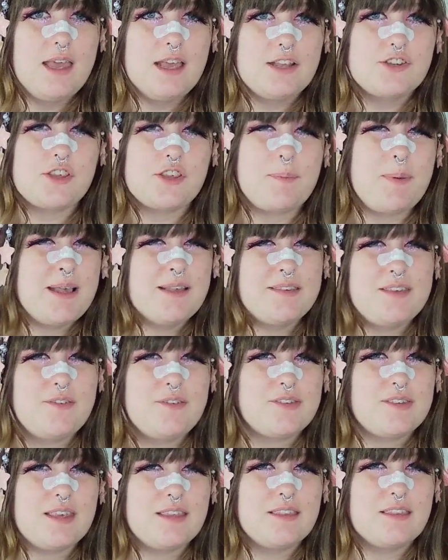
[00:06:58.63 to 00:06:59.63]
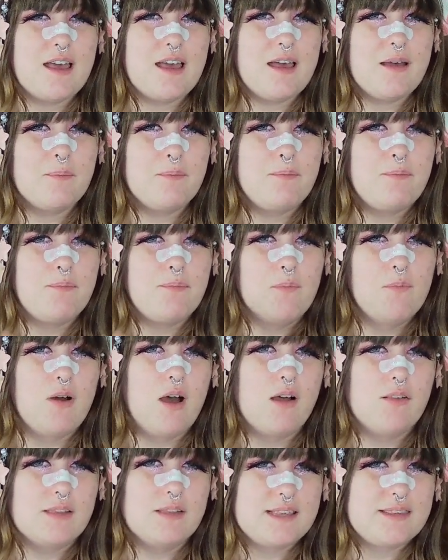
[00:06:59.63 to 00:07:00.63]
just because you've seen them
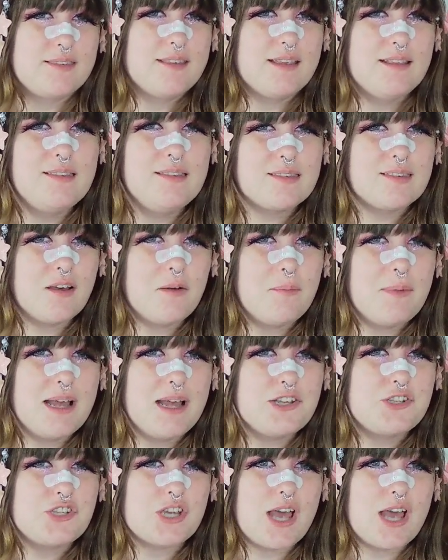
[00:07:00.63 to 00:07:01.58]
listed so much.